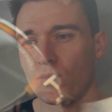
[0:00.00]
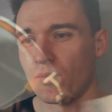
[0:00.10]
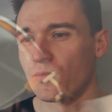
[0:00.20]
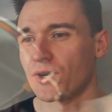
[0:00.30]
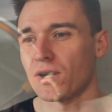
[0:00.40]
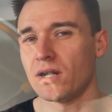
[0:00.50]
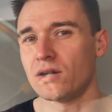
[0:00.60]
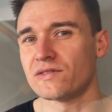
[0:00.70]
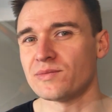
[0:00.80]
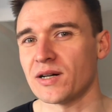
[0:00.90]
And what I
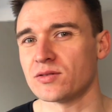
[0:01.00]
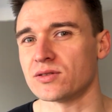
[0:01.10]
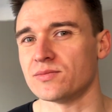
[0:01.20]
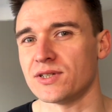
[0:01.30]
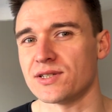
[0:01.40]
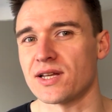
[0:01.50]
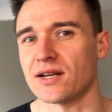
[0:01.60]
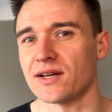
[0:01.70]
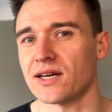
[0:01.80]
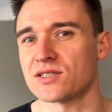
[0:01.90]
love about them is that
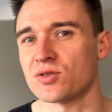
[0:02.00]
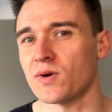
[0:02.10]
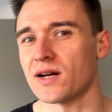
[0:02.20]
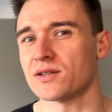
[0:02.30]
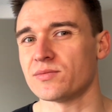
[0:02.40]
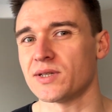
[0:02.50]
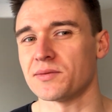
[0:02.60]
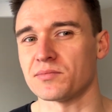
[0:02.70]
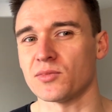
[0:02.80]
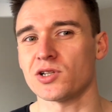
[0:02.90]
I get to wear them
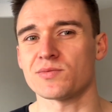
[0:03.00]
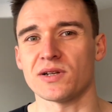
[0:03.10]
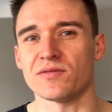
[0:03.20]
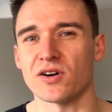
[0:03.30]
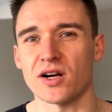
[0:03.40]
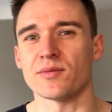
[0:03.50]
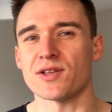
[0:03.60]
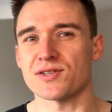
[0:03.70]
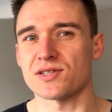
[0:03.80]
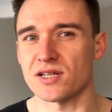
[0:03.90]
in multiple
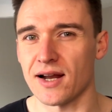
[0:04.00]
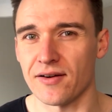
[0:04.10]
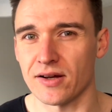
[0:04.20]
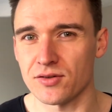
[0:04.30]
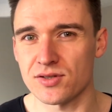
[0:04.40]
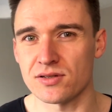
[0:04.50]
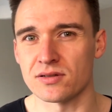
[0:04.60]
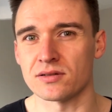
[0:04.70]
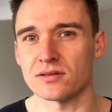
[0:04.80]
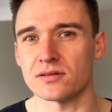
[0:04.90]
environments and scenarios.
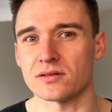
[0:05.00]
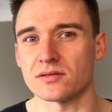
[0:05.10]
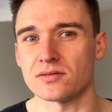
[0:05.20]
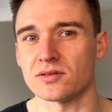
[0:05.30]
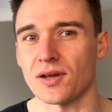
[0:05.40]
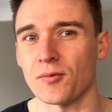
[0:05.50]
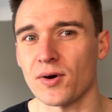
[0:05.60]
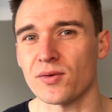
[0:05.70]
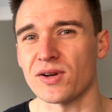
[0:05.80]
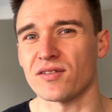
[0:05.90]
They
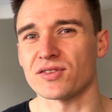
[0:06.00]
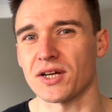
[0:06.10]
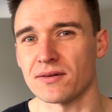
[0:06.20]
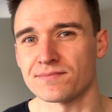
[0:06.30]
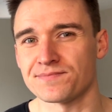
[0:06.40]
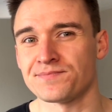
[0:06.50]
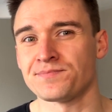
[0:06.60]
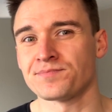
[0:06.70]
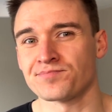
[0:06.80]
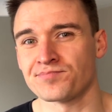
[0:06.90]
work with everything.
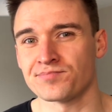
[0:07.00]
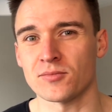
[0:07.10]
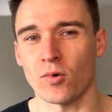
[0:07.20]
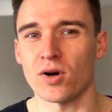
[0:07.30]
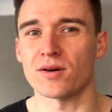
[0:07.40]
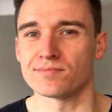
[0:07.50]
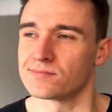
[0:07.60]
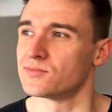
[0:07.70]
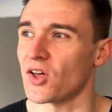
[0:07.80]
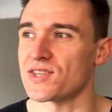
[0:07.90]
Or
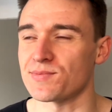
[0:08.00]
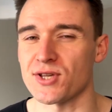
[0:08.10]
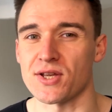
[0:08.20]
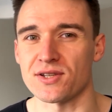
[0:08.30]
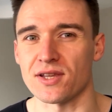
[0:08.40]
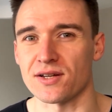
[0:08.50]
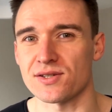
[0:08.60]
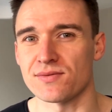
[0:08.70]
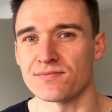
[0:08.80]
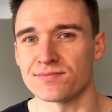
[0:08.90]
90% of things.